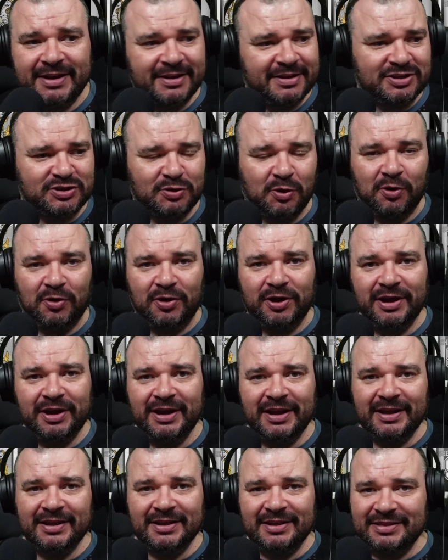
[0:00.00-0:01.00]
So
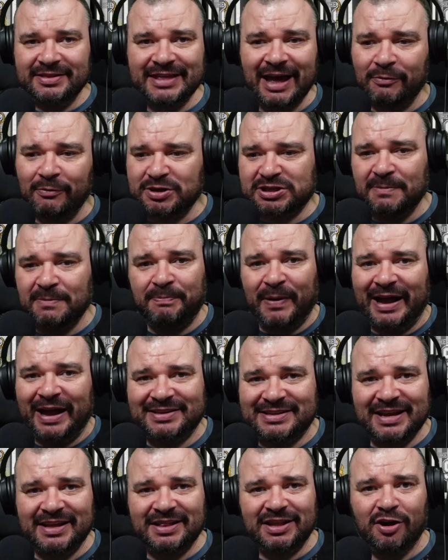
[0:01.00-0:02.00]
that was a bad
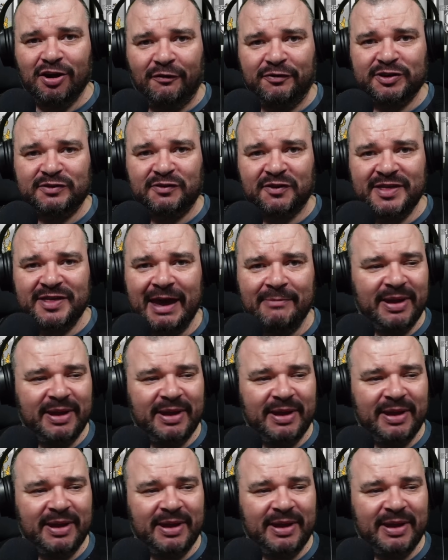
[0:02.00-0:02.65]
day at the office for them.